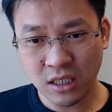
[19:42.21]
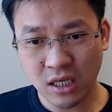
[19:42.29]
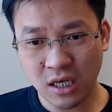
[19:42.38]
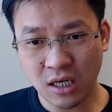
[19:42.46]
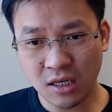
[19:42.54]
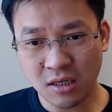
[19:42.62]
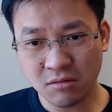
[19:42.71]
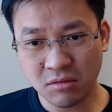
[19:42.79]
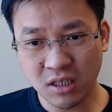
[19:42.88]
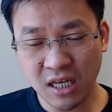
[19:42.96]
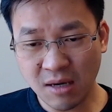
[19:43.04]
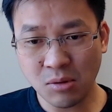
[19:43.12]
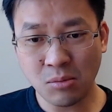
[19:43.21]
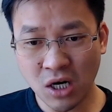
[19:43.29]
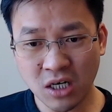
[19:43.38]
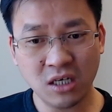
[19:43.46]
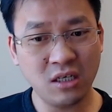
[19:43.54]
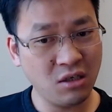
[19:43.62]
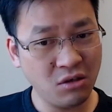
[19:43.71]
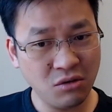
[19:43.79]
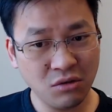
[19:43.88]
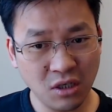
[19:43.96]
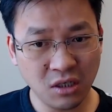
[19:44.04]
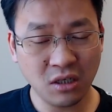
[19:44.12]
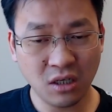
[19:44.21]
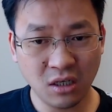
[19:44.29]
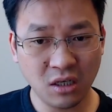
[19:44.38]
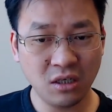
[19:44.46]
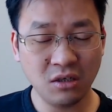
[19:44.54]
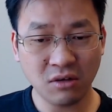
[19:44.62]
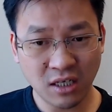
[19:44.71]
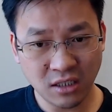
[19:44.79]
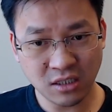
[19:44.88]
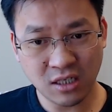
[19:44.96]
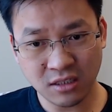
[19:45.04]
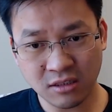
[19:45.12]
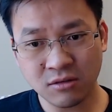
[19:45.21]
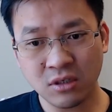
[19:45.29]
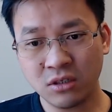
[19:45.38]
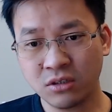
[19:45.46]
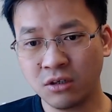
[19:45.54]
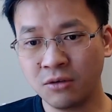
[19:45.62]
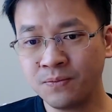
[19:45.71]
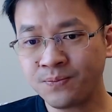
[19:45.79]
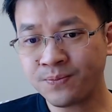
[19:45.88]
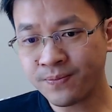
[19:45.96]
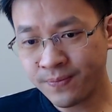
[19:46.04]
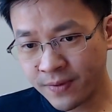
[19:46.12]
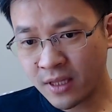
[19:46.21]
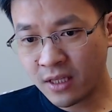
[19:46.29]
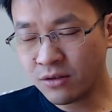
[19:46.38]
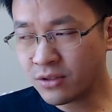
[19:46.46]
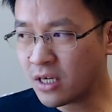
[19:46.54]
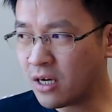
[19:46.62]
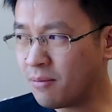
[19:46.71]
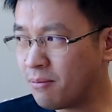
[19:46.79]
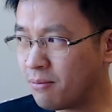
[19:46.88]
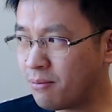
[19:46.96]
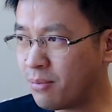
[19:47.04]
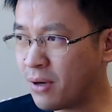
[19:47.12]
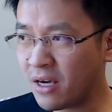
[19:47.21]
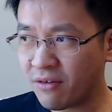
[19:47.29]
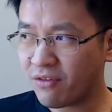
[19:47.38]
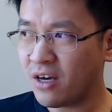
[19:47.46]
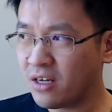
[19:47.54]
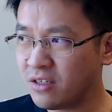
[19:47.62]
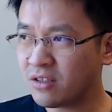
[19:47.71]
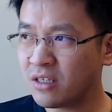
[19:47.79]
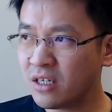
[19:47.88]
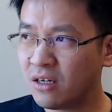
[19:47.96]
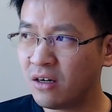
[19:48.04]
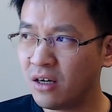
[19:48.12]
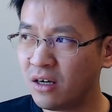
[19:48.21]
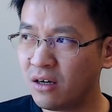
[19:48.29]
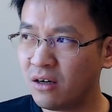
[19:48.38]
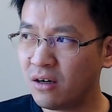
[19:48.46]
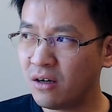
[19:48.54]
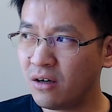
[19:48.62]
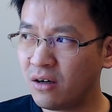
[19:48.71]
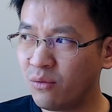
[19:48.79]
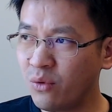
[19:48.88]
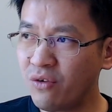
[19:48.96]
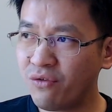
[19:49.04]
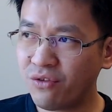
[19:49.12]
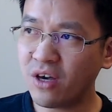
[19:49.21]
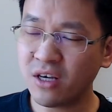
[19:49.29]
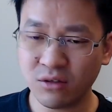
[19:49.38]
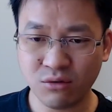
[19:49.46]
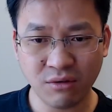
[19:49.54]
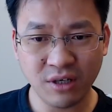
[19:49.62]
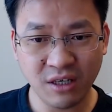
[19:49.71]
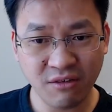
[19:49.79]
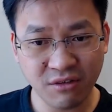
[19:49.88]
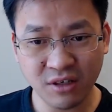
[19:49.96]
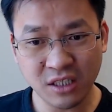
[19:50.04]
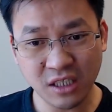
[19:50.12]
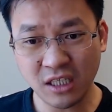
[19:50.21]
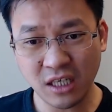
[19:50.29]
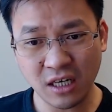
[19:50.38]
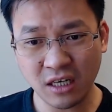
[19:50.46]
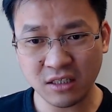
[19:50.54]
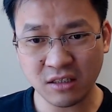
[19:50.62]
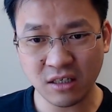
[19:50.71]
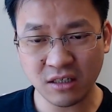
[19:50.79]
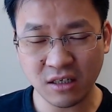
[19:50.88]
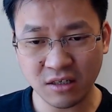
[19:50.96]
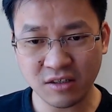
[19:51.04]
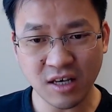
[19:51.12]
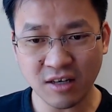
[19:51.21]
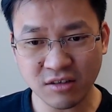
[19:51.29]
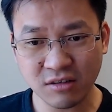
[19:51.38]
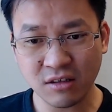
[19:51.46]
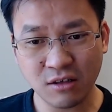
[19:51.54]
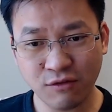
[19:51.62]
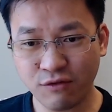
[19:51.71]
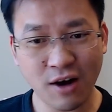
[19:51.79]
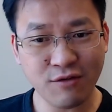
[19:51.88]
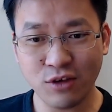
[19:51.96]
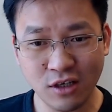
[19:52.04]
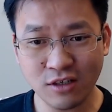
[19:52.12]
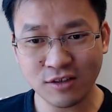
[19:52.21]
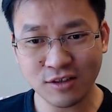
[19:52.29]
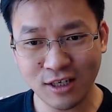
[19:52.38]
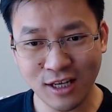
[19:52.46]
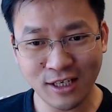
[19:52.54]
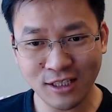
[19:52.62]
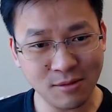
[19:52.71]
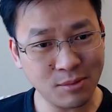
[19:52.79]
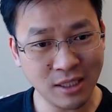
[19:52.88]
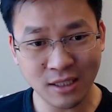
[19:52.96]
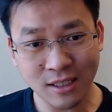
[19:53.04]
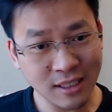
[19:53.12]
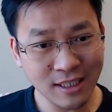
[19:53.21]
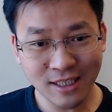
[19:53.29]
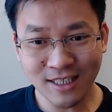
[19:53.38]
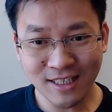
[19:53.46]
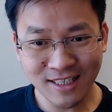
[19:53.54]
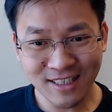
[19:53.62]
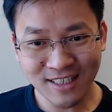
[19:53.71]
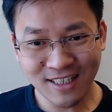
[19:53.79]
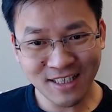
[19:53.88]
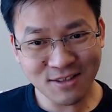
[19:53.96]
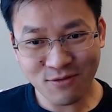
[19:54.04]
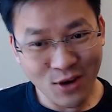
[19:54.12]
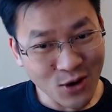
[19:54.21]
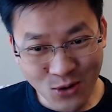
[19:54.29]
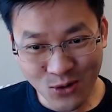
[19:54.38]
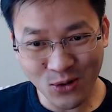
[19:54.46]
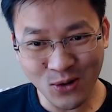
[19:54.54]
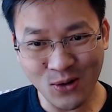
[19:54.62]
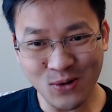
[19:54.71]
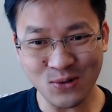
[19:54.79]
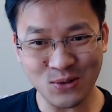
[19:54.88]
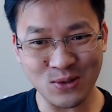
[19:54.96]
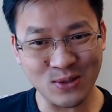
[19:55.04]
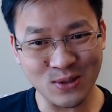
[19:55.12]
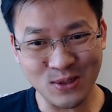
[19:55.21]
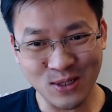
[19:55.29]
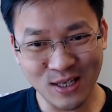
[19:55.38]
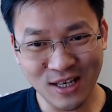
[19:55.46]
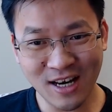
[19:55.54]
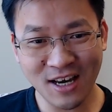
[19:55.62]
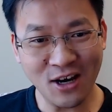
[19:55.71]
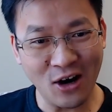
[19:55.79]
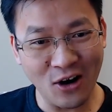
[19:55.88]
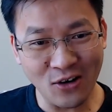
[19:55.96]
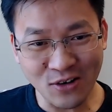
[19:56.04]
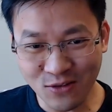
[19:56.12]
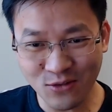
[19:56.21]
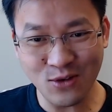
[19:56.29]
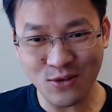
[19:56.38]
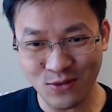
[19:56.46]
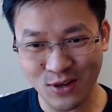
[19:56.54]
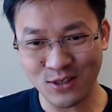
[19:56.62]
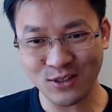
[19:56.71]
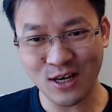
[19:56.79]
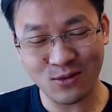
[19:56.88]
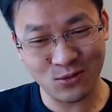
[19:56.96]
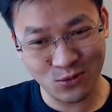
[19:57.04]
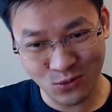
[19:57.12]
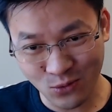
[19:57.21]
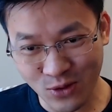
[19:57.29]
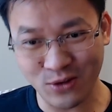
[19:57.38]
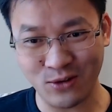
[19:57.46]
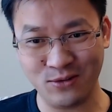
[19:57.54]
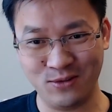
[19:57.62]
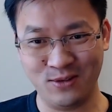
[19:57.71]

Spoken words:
the labor market in United States. So those are big things. we think 2030, it sounds 5 years later, but it's very close. And all the three things are real,